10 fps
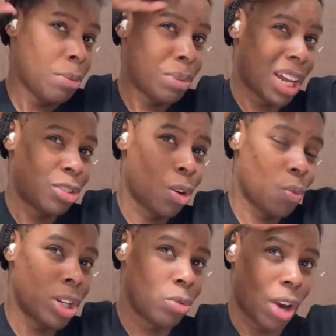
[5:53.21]
But I don't
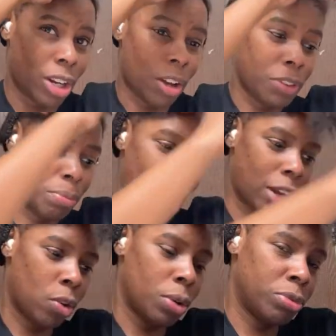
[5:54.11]
want to right off the bat
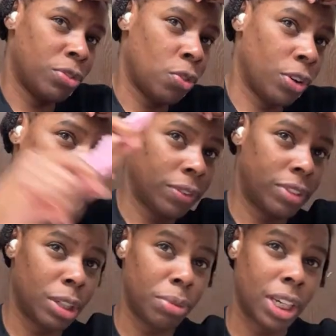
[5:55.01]
go up to
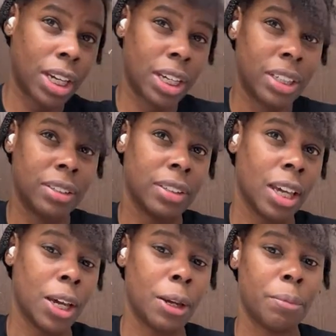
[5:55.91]
450 because
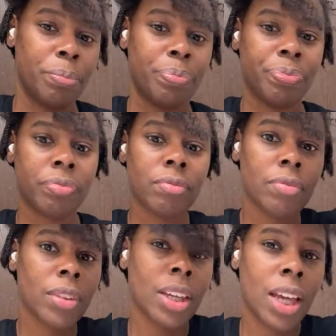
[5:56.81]

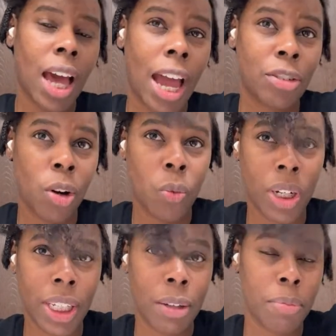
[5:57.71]
I don't want
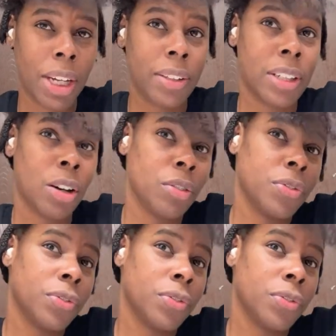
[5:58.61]
to give myself